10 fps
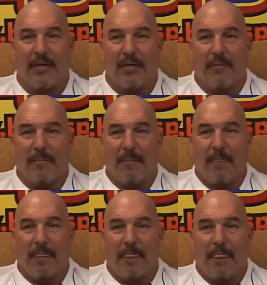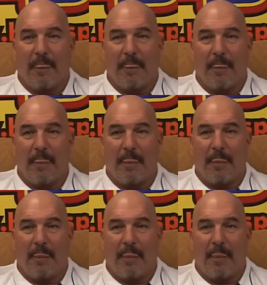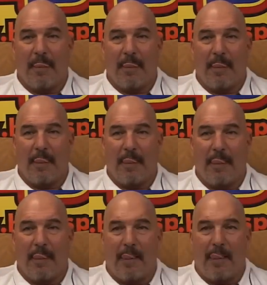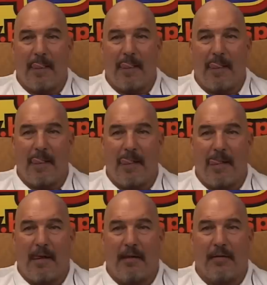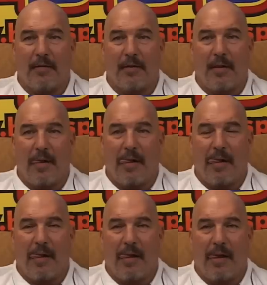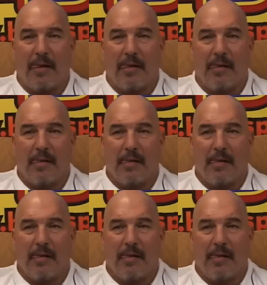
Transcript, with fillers: And, but this was you weren't you weren't the first person to do this, right? Because even in Crockett